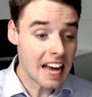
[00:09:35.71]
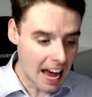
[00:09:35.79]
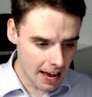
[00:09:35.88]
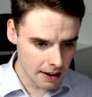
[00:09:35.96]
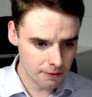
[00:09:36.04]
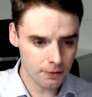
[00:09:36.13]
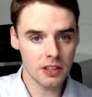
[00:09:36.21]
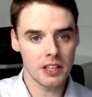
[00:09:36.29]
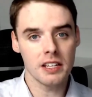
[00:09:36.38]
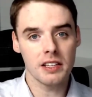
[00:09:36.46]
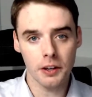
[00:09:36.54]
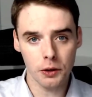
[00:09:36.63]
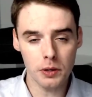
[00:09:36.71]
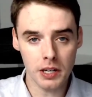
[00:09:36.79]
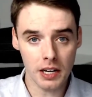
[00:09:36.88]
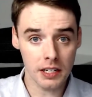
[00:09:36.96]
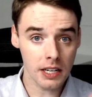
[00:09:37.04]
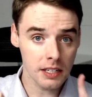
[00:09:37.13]
everything that you
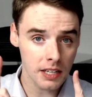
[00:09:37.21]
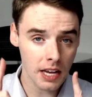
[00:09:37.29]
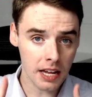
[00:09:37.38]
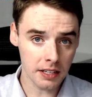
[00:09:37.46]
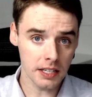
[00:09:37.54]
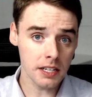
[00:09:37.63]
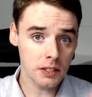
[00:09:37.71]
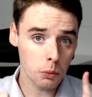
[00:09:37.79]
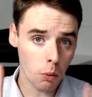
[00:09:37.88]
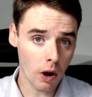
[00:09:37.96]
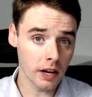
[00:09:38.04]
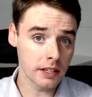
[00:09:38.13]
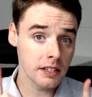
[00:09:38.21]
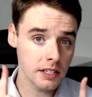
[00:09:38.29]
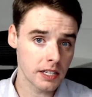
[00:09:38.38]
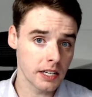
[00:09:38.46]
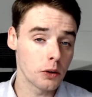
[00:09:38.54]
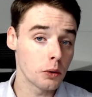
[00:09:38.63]
need is in this one
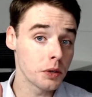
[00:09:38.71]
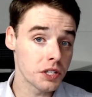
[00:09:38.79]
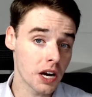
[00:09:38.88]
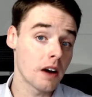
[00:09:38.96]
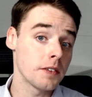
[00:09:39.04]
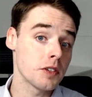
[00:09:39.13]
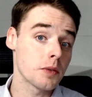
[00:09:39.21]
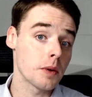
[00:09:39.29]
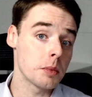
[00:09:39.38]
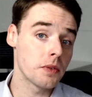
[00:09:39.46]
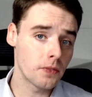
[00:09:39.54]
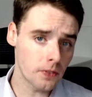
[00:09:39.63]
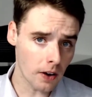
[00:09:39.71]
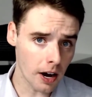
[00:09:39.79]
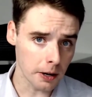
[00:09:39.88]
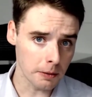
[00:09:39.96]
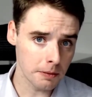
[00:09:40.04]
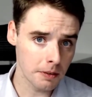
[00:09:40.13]
single JavaScript file.